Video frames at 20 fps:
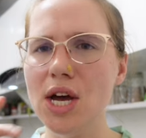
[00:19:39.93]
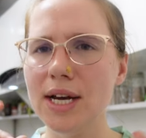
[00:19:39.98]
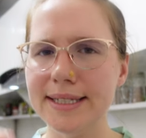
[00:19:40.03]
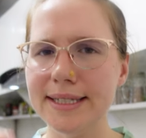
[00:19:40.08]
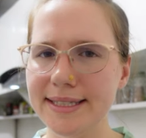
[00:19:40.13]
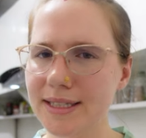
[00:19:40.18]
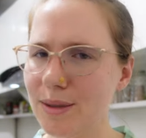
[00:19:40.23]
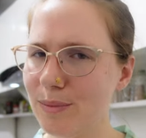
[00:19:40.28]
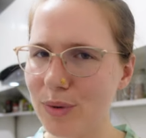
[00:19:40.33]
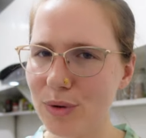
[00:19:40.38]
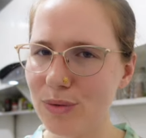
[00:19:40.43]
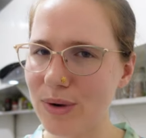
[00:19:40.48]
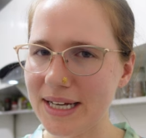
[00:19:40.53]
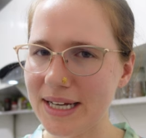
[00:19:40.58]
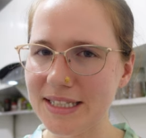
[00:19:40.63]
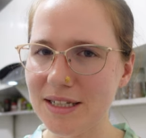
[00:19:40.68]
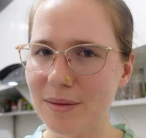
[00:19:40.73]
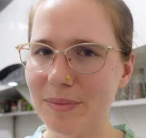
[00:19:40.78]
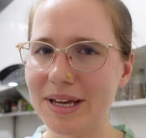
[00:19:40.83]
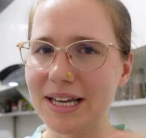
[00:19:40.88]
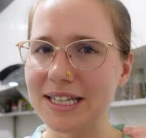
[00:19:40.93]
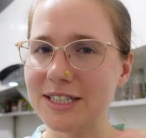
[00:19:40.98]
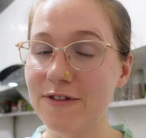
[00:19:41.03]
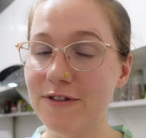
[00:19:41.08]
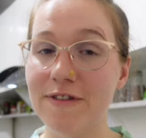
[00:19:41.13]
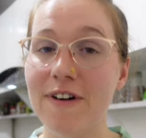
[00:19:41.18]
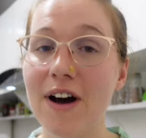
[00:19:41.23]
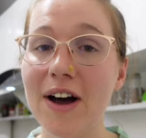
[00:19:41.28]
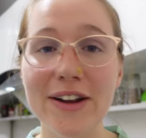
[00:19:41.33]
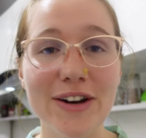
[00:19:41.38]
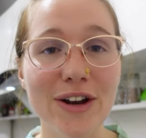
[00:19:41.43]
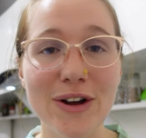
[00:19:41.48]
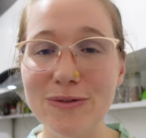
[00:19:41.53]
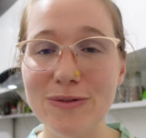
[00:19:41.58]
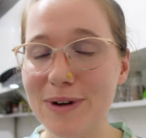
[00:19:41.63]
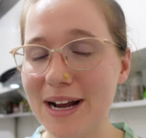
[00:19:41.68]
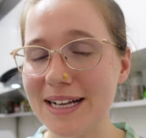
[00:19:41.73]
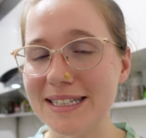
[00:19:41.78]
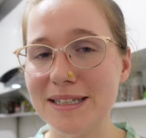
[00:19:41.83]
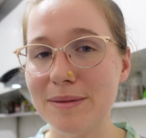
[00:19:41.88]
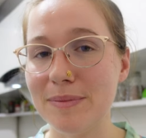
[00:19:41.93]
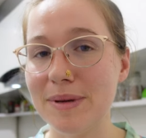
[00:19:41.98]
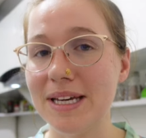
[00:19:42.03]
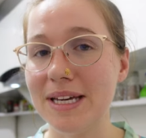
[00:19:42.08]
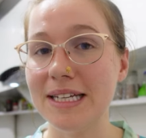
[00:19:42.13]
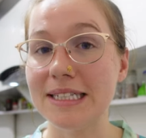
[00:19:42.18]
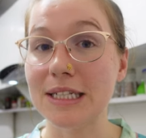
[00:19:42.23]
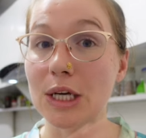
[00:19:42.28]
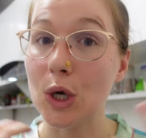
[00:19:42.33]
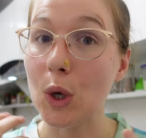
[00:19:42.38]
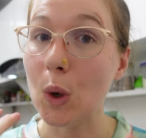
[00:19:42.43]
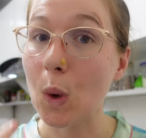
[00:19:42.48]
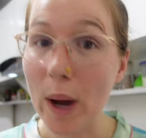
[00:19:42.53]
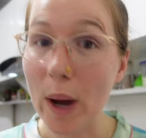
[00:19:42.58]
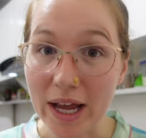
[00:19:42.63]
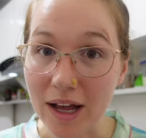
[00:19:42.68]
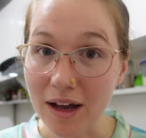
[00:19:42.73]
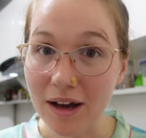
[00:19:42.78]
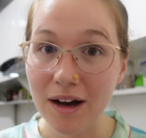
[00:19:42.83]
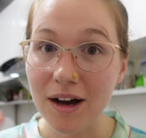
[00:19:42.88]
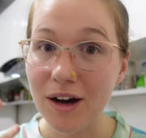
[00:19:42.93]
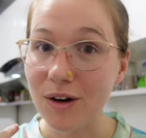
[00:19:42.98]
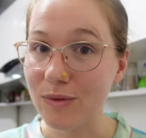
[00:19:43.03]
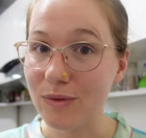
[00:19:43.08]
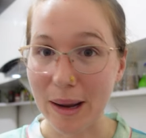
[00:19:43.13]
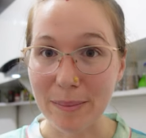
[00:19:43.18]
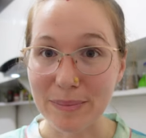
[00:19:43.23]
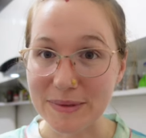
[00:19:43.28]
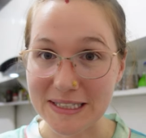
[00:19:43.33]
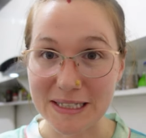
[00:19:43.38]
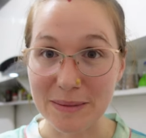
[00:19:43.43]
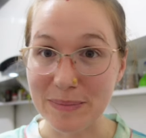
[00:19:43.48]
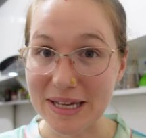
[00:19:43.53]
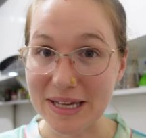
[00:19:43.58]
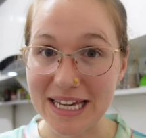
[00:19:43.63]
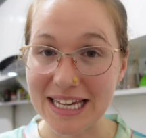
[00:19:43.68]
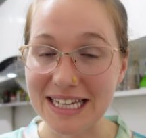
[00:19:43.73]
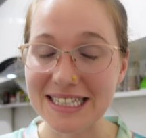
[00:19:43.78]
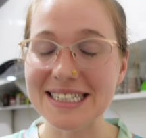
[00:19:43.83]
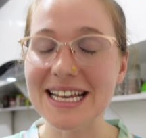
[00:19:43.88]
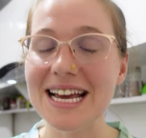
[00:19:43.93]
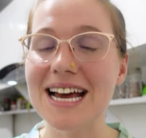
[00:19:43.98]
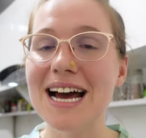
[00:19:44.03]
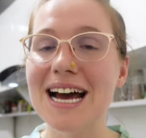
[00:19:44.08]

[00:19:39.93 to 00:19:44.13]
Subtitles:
Simple recipes, fun recipes, quick recipes.